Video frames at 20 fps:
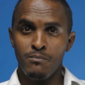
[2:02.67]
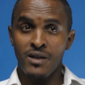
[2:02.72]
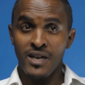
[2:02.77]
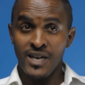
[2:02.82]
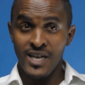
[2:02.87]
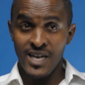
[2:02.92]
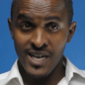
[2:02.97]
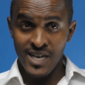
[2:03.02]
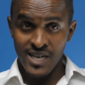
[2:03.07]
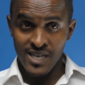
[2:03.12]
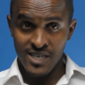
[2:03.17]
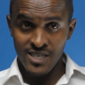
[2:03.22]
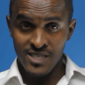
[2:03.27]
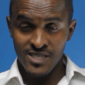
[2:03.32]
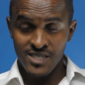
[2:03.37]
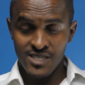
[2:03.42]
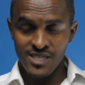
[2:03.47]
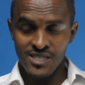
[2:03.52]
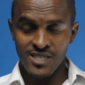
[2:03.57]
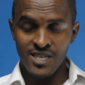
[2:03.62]
Mandera
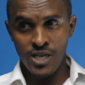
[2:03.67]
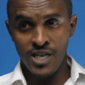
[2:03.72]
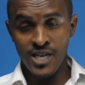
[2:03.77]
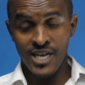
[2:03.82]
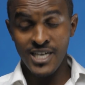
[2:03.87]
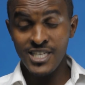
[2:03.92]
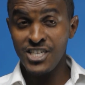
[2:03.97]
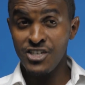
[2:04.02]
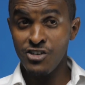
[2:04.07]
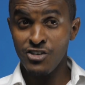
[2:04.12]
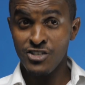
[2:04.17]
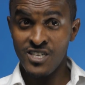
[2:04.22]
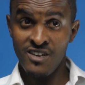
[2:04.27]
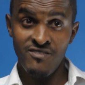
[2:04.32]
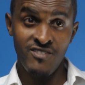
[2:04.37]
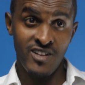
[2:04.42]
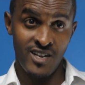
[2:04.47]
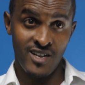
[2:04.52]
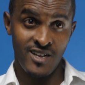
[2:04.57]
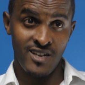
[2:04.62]
district in
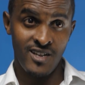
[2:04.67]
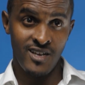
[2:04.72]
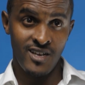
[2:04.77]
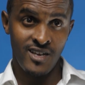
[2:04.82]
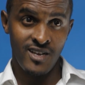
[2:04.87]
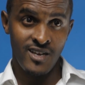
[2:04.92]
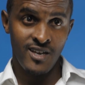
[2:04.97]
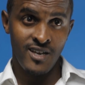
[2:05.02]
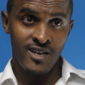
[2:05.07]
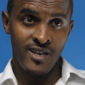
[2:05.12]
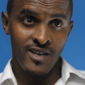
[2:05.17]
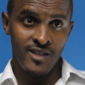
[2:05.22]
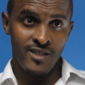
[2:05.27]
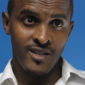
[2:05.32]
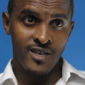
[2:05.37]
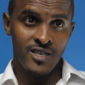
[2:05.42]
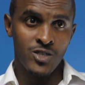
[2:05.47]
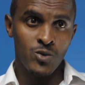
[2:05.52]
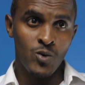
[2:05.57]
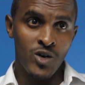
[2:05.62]
1907.
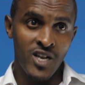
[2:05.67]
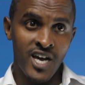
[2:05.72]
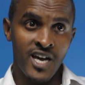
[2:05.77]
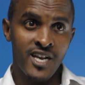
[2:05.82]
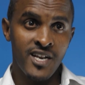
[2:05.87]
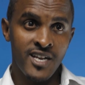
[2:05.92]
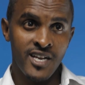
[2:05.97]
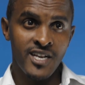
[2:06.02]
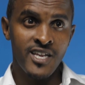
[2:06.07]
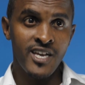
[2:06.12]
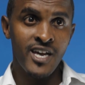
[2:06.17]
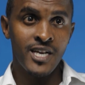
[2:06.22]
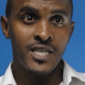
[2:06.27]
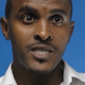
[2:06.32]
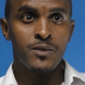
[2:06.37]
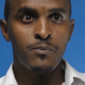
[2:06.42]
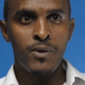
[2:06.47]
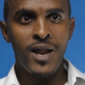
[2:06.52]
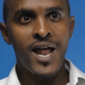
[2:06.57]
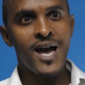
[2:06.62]
That is 100
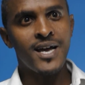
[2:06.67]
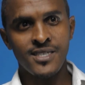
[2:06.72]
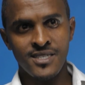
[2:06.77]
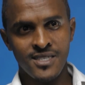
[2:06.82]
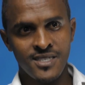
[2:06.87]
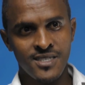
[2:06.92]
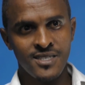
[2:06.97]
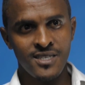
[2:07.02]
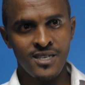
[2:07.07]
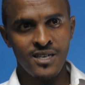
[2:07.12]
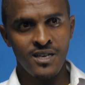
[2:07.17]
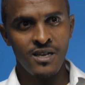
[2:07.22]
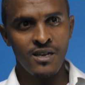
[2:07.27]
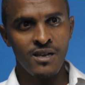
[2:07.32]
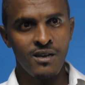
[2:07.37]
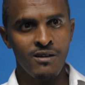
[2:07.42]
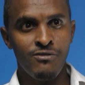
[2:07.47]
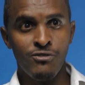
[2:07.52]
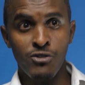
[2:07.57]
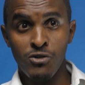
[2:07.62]
years plus
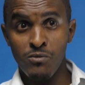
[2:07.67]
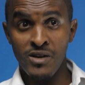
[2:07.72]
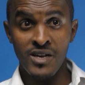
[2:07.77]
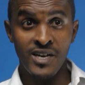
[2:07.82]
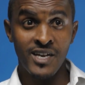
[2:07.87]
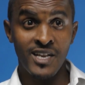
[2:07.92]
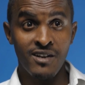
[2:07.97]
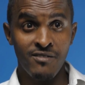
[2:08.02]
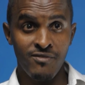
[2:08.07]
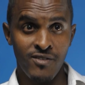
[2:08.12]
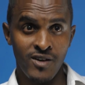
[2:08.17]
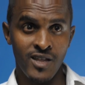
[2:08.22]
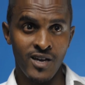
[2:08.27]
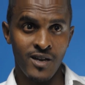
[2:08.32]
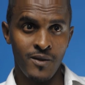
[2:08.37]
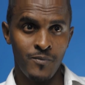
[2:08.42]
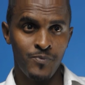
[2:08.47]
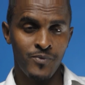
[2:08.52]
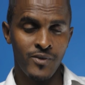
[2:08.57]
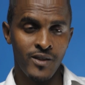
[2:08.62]
from my grandfather.
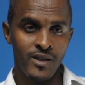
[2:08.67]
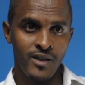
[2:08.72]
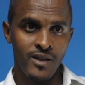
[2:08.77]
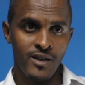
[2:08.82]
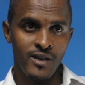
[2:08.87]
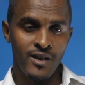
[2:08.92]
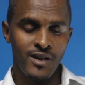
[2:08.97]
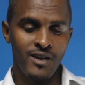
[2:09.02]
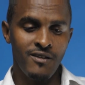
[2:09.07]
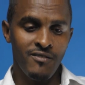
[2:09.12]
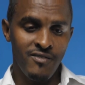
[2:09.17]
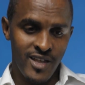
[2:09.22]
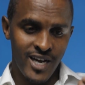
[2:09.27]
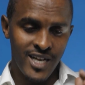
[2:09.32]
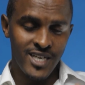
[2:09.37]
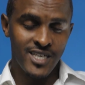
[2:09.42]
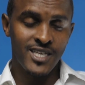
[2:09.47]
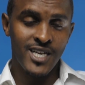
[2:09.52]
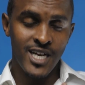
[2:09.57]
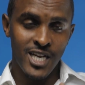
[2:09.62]
If
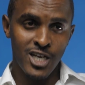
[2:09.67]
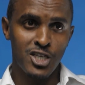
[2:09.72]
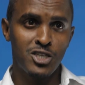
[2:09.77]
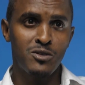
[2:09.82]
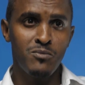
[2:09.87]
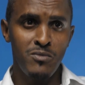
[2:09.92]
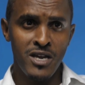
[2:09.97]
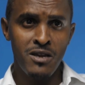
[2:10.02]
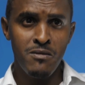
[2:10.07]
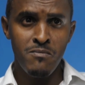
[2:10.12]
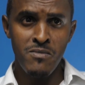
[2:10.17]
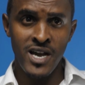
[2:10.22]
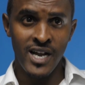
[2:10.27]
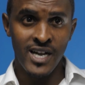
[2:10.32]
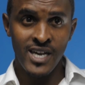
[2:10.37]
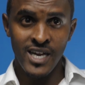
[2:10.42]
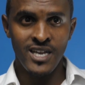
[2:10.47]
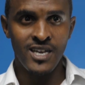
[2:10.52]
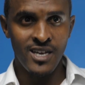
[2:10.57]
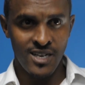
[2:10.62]
that cannot make me a
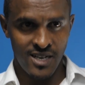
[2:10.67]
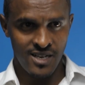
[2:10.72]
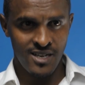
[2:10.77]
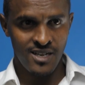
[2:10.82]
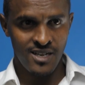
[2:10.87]
Kenyan,